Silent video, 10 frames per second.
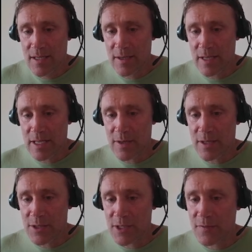And you can
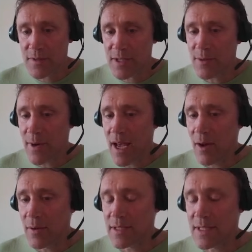shift these
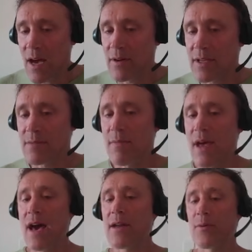around because now it doesn't
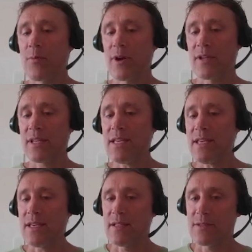matter where the
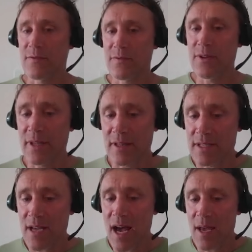key is. You're feeling the
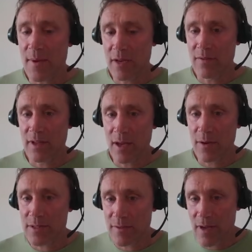timing of it out.
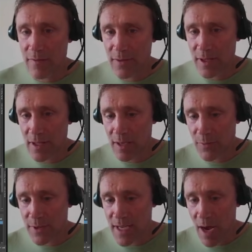I feel like
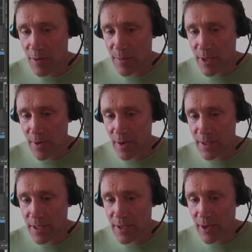the down would be around
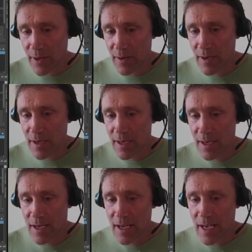here,
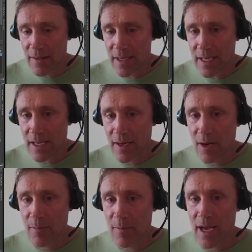and then you can
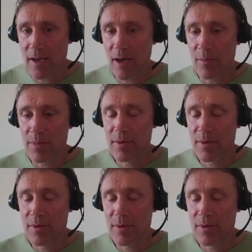come back up